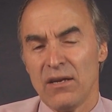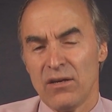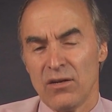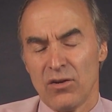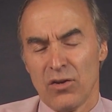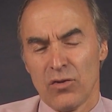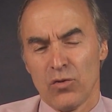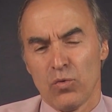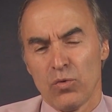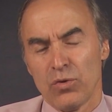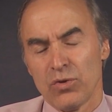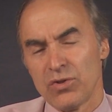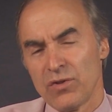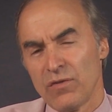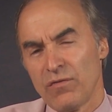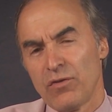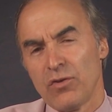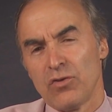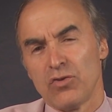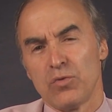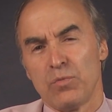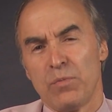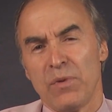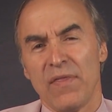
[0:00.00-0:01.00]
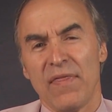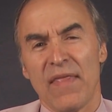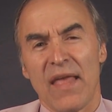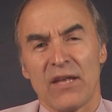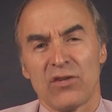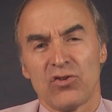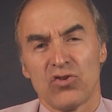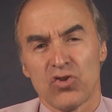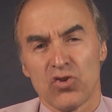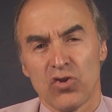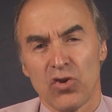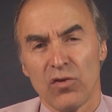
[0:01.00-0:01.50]
In other words, if there's been that
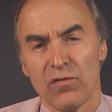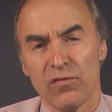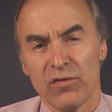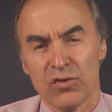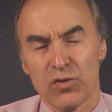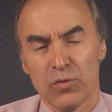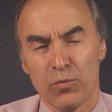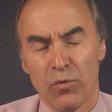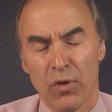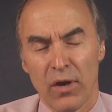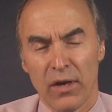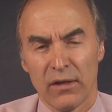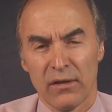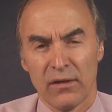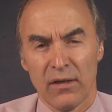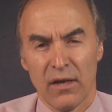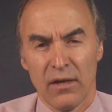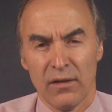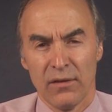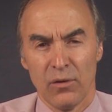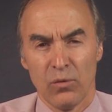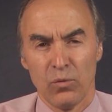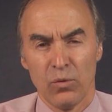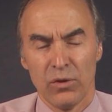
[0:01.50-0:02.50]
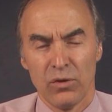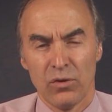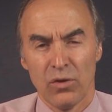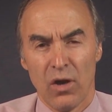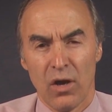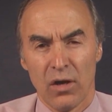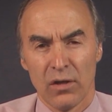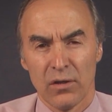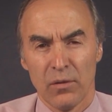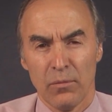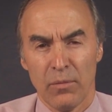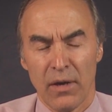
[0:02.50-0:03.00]
service breakdown that we
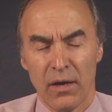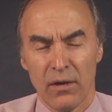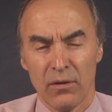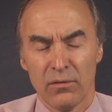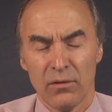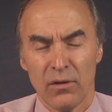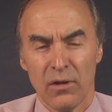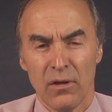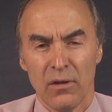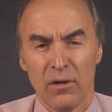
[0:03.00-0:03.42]
talked about,